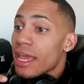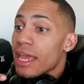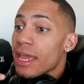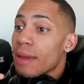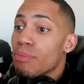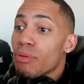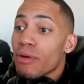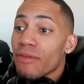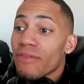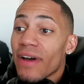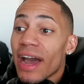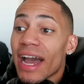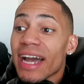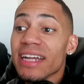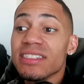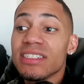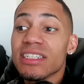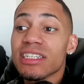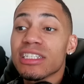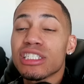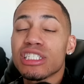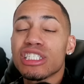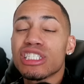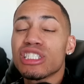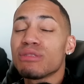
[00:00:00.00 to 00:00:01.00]
It
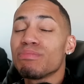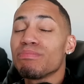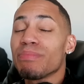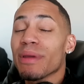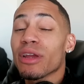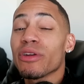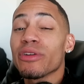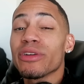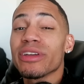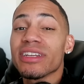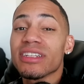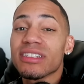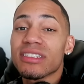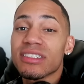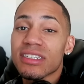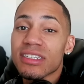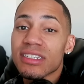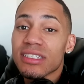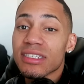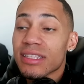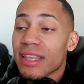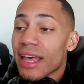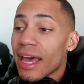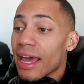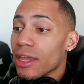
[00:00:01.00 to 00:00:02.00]
provides
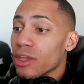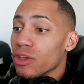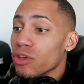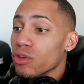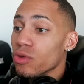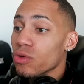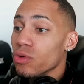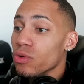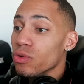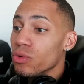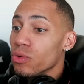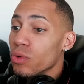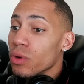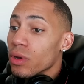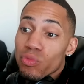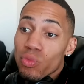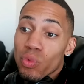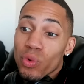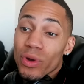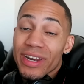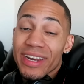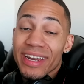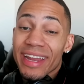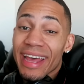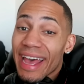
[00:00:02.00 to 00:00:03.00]
experiences that you
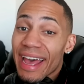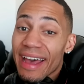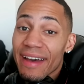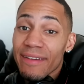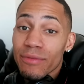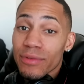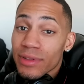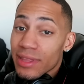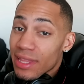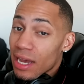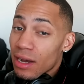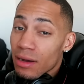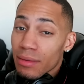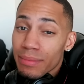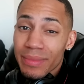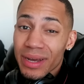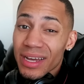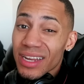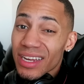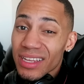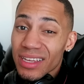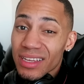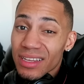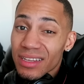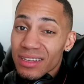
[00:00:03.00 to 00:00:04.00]
wouldn't have without
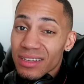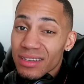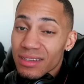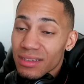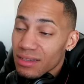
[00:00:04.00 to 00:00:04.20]
money.